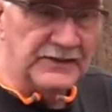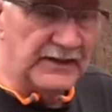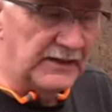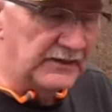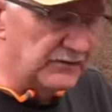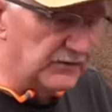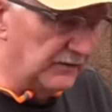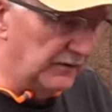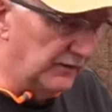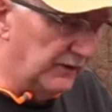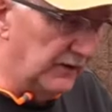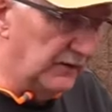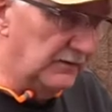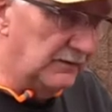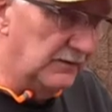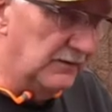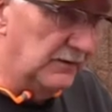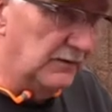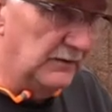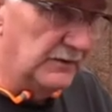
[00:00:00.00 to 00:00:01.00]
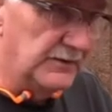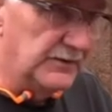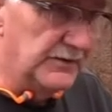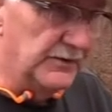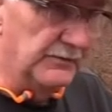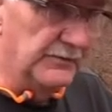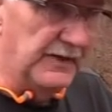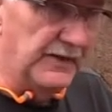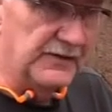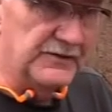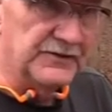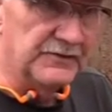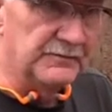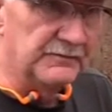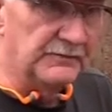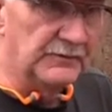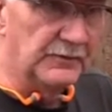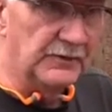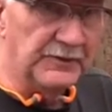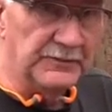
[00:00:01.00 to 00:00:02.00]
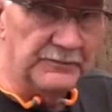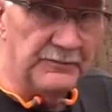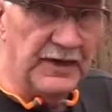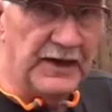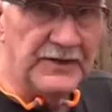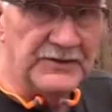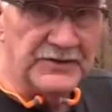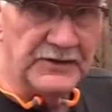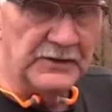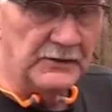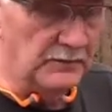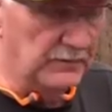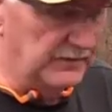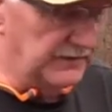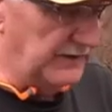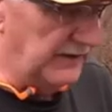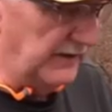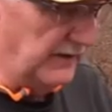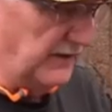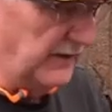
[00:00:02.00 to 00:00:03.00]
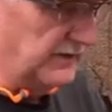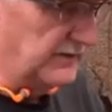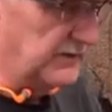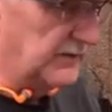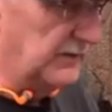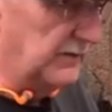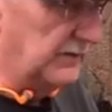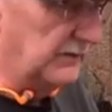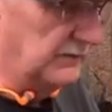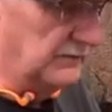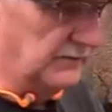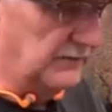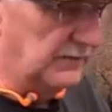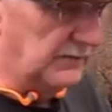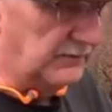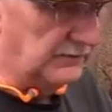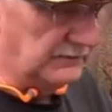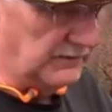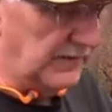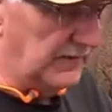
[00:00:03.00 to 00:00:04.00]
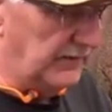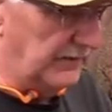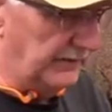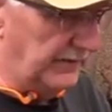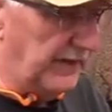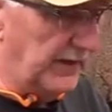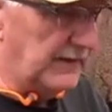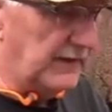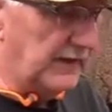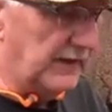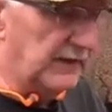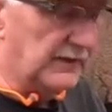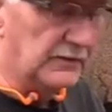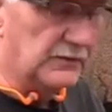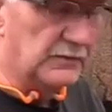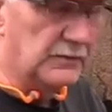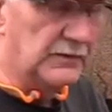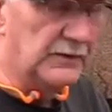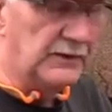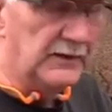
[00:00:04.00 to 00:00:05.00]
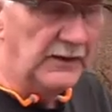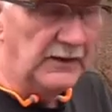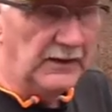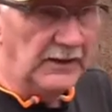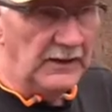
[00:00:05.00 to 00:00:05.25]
Actually, they still make some really basic ones, I guess, that are kind of in that category.